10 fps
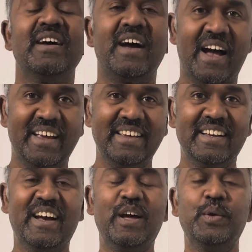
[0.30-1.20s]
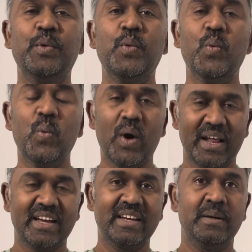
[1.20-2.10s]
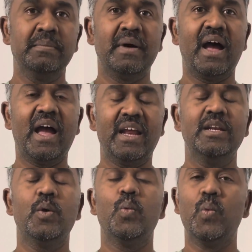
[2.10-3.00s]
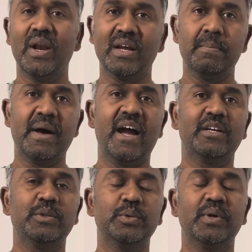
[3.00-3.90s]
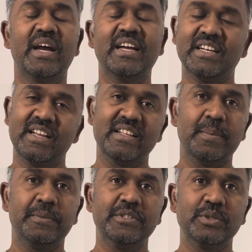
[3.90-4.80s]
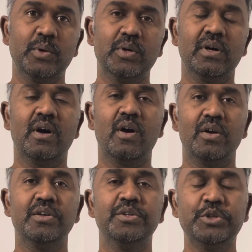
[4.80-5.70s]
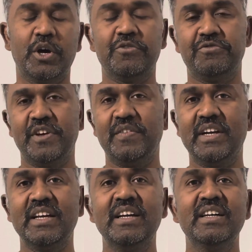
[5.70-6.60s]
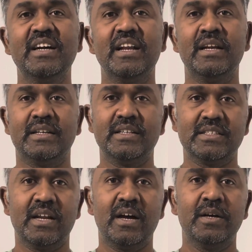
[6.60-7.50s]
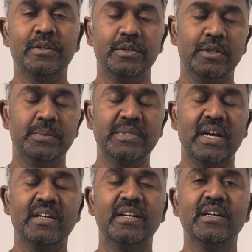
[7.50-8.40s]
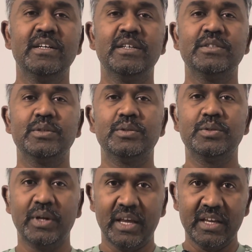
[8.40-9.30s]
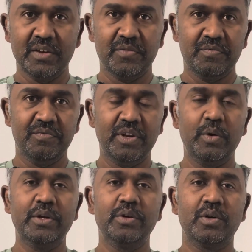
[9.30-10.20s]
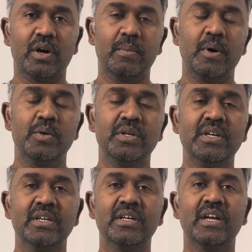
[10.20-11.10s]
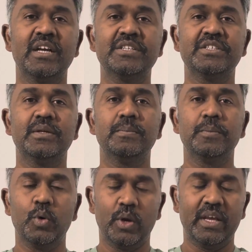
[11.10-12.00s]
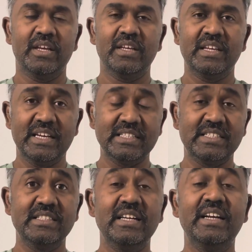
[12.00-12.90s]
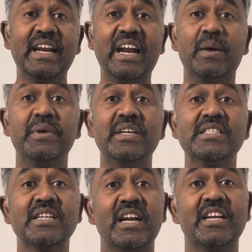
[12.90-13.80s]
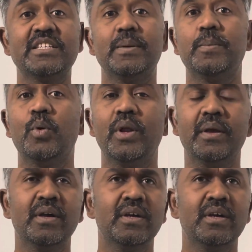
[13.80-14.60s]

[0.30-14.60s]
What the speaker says: Hi, hello, vanakkam, and welcome back to yet another episode on your favorite Little's Law YouTube channel. So, today we are going to talk about connection pooling. Yes, the database connection pooling.